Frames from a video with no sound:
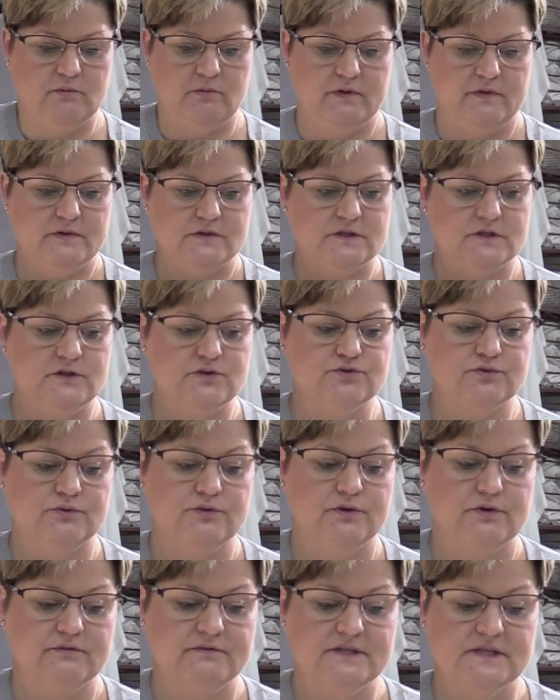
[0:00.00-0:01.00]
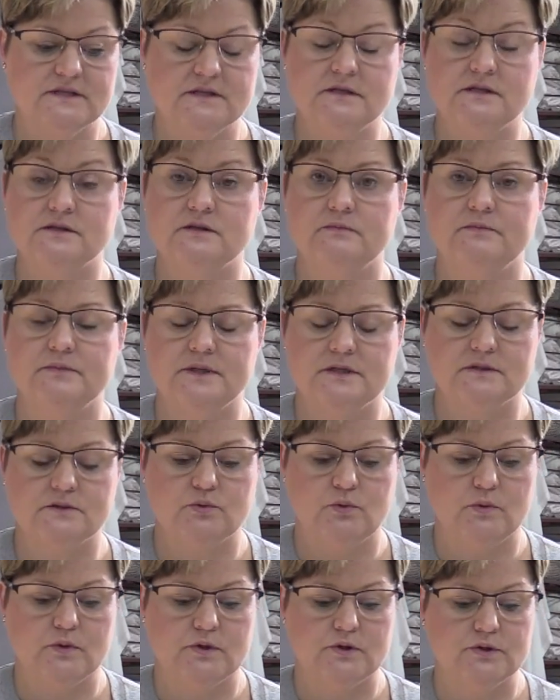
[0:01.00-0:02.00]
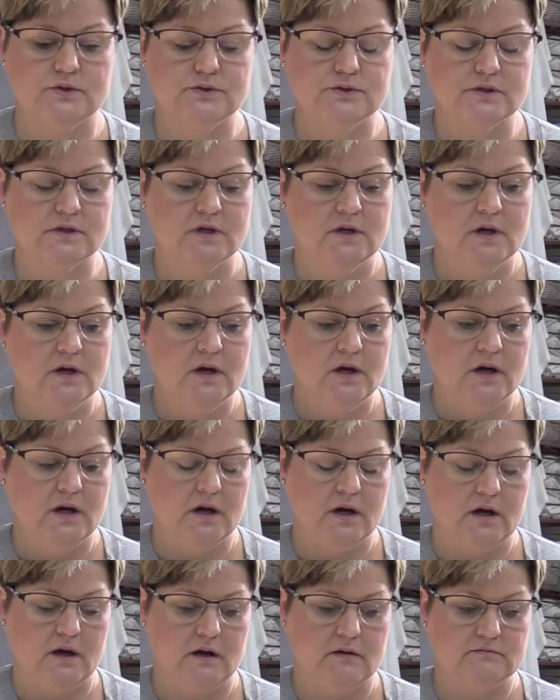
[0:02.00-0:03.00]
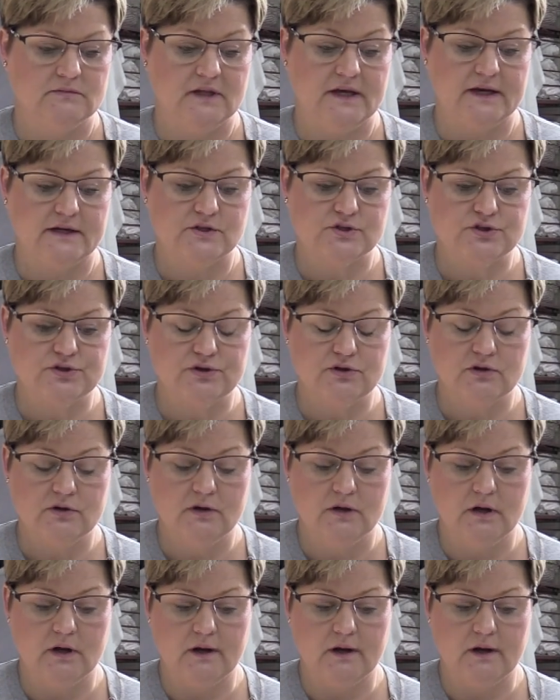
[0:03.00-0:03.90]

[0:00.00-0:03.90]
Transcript: with Central Nervous System Disorders lecture.